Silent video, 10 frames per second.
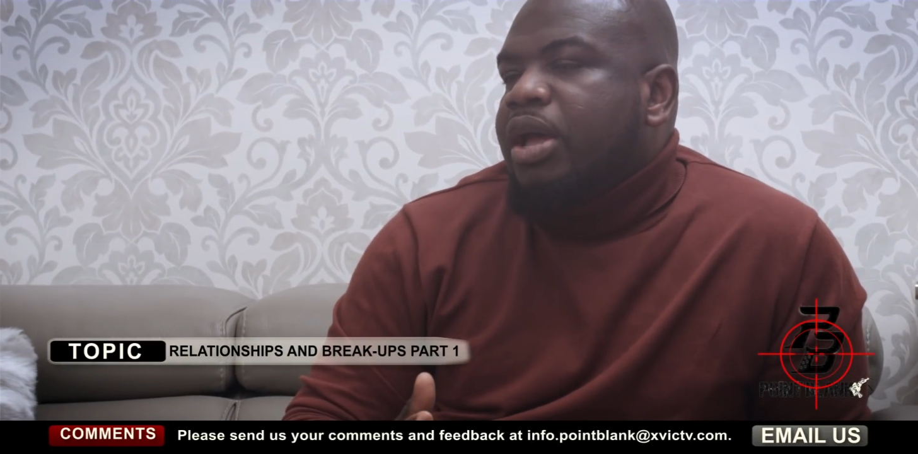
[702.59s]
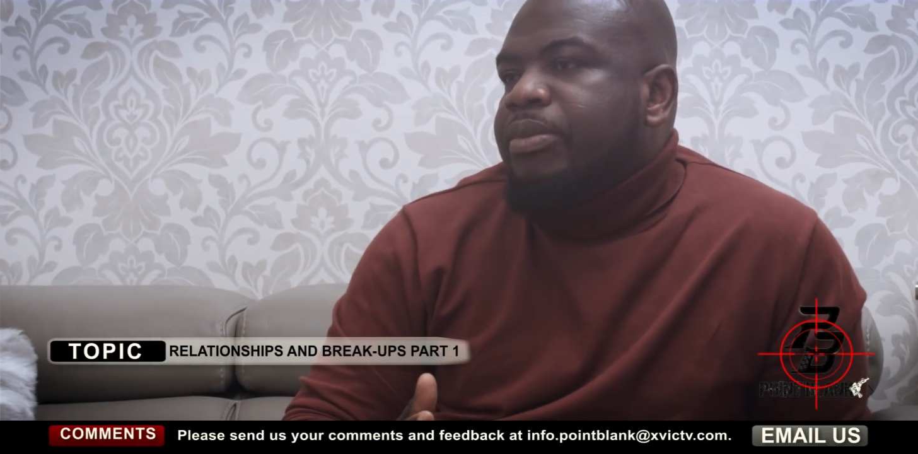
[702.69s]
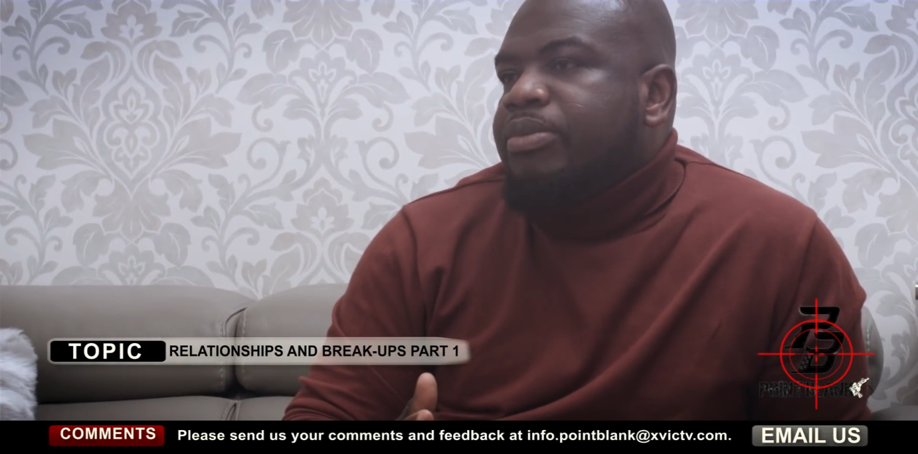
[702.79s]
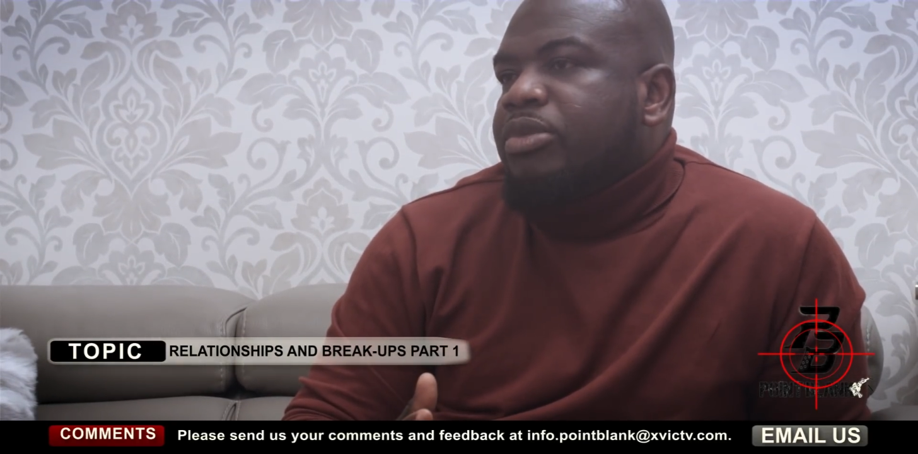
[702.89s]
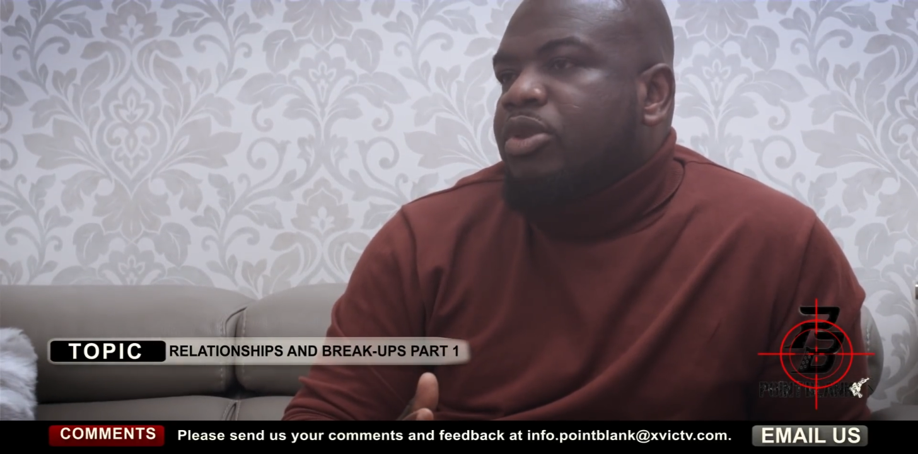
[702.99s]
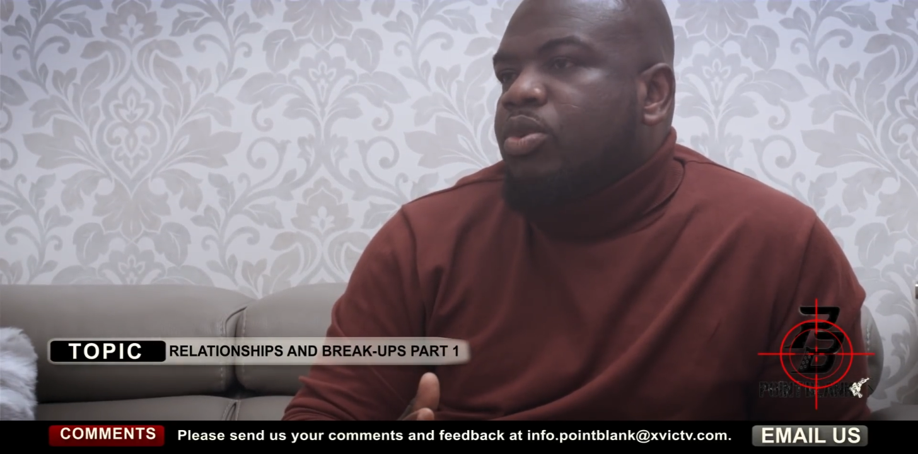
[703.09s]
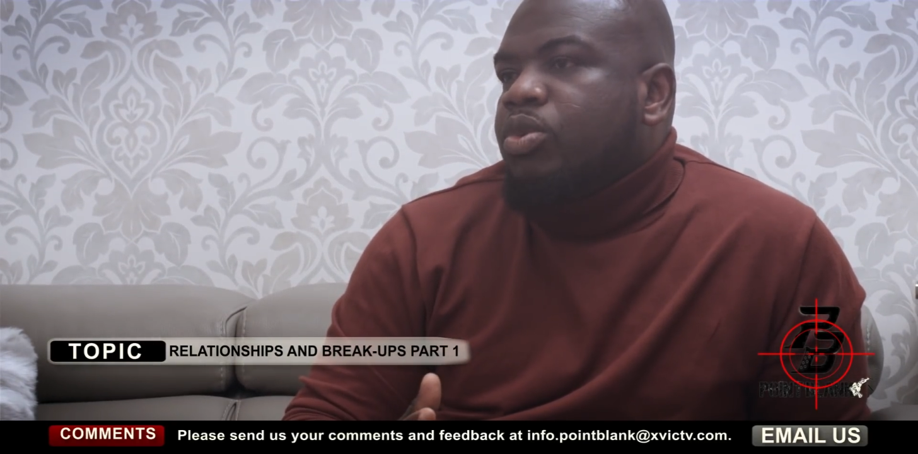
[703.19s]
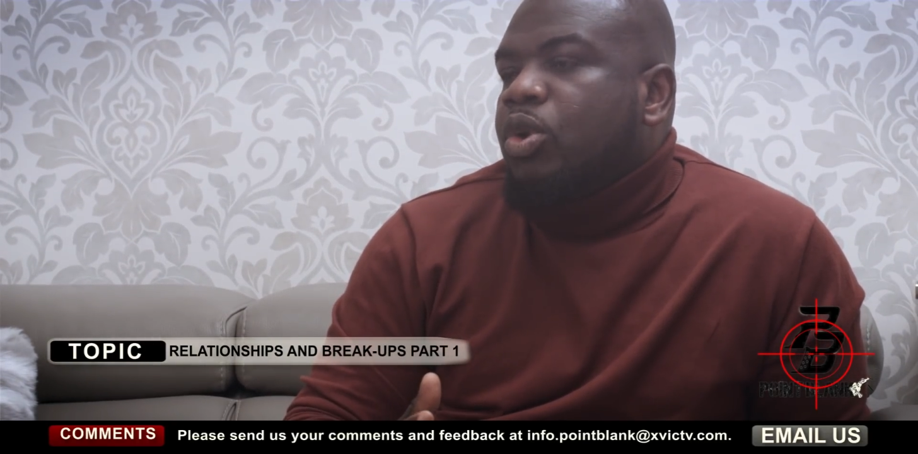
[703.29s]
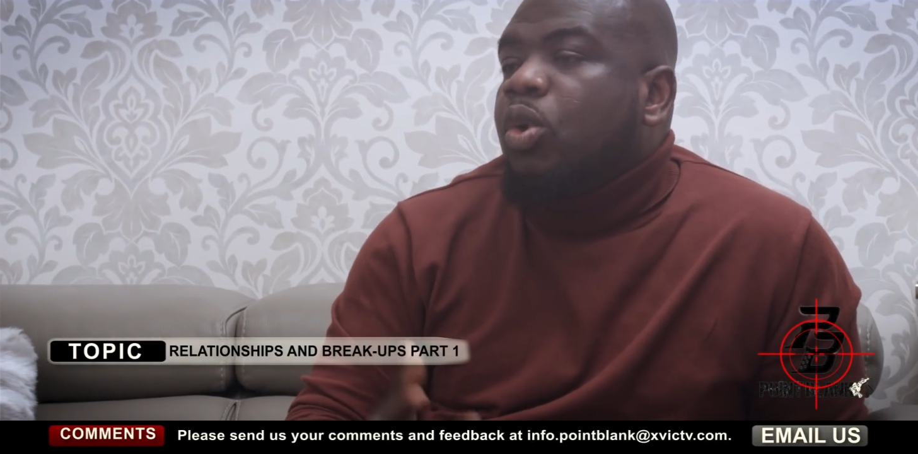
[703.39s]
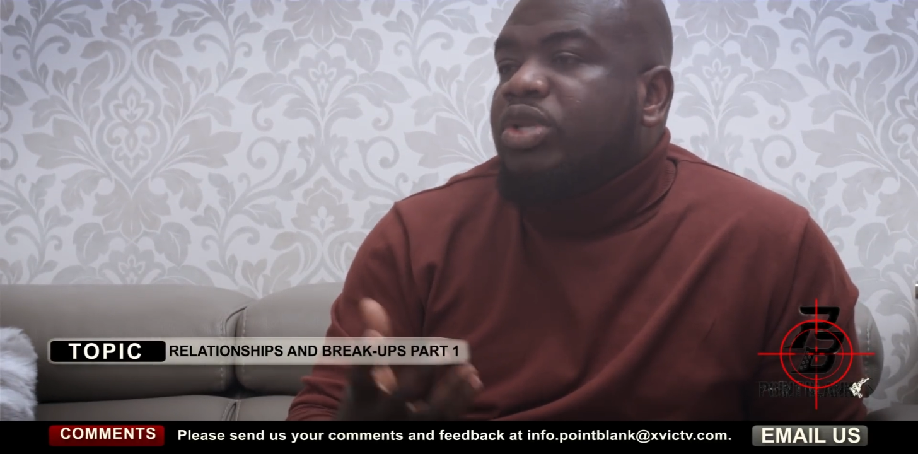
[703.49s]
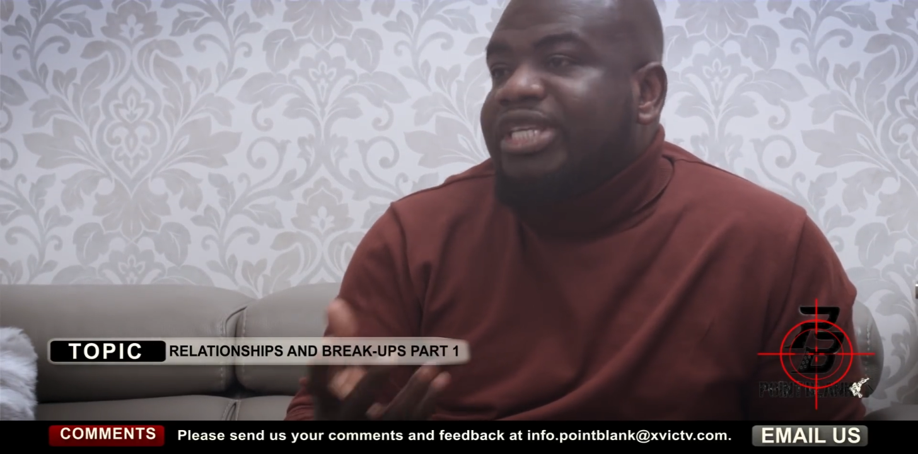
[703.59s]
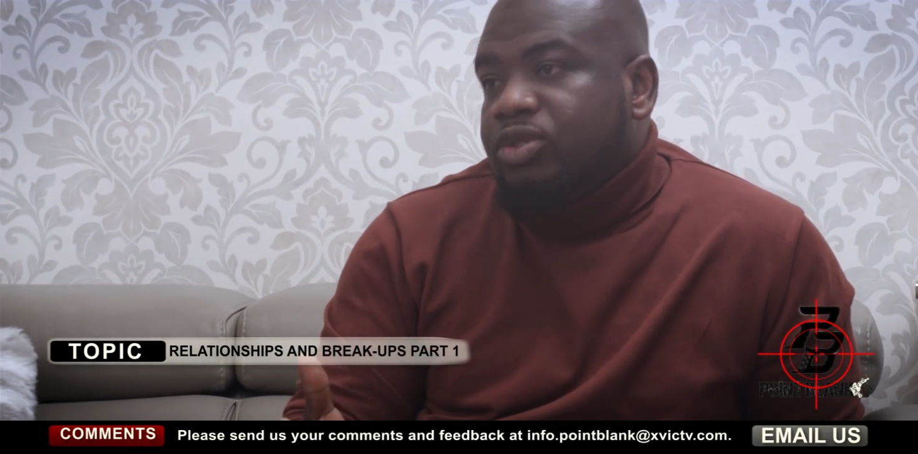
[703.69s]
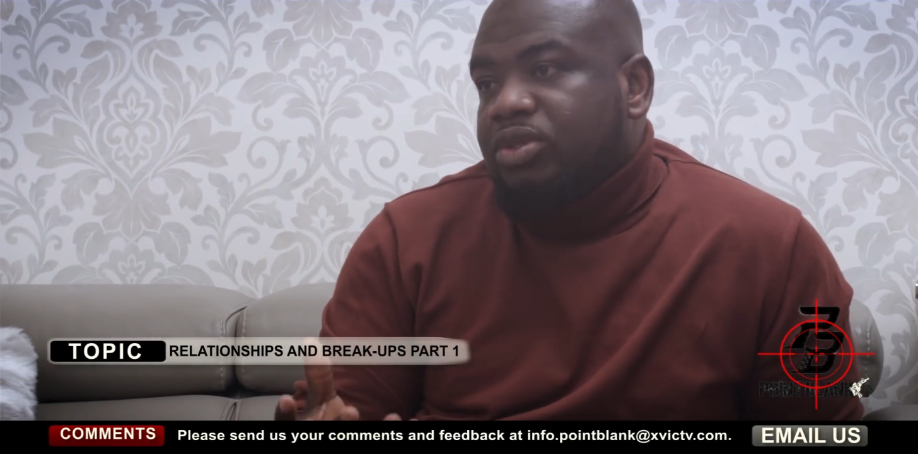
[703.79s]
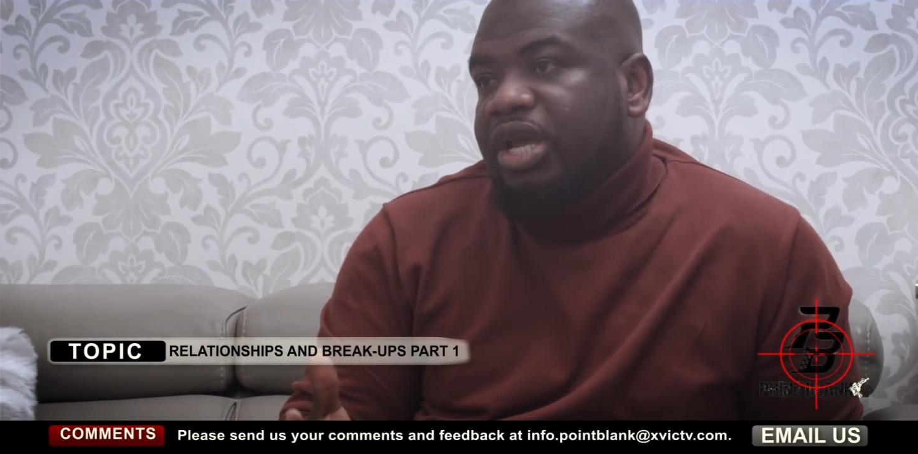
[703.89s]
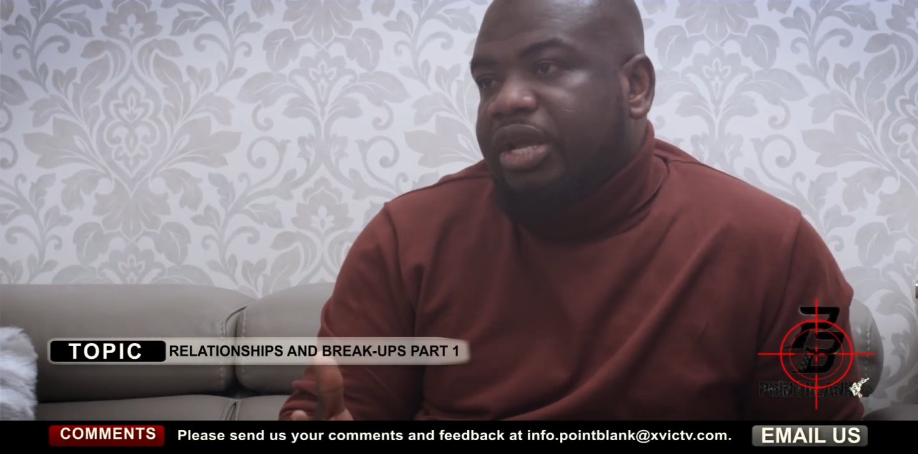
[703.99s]
we all
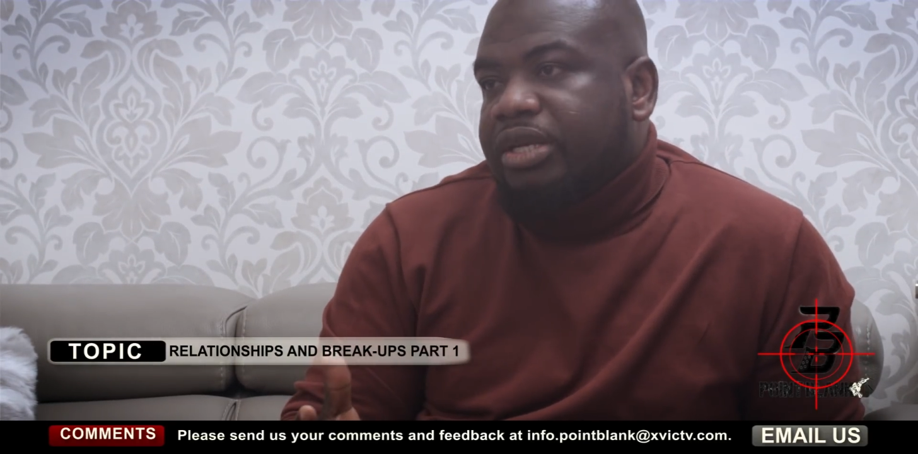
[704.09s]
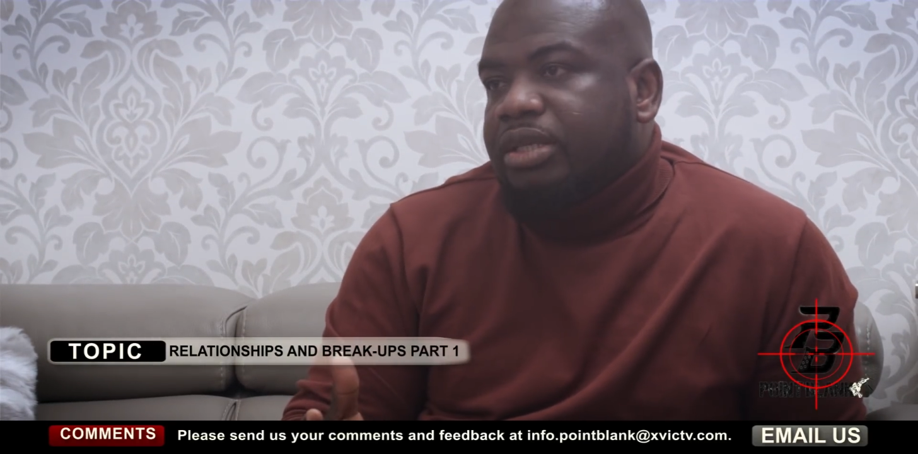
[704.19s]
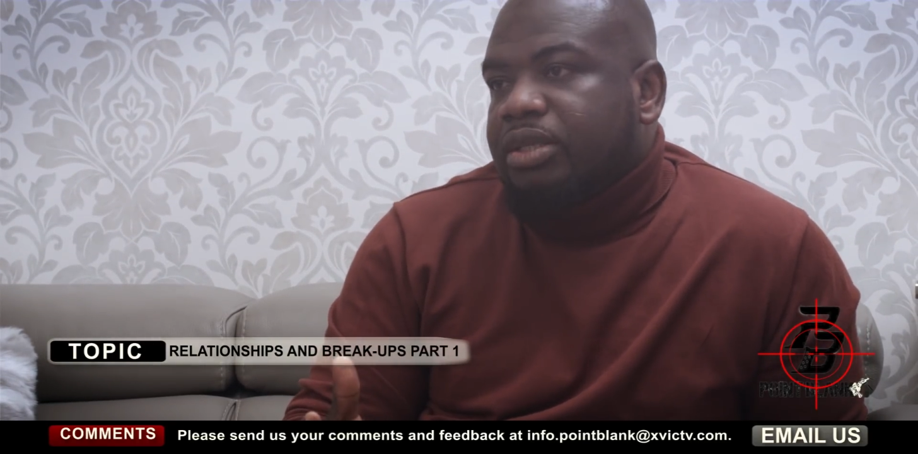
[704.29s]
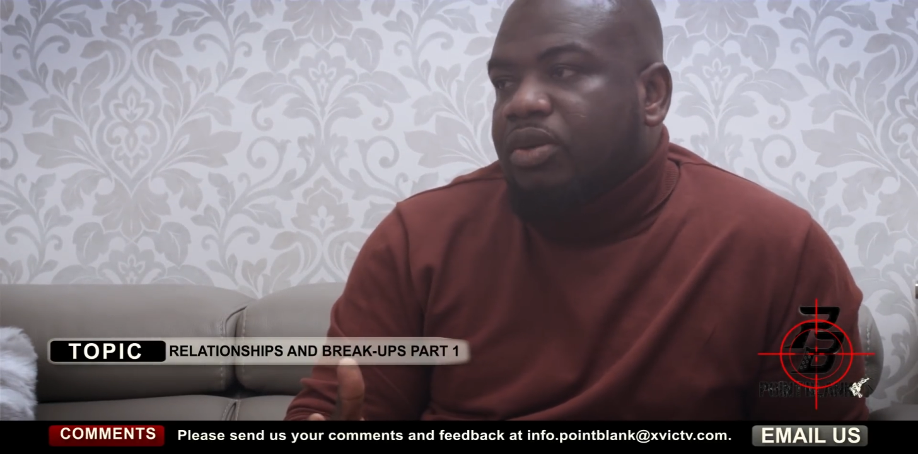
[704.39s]
need to learn.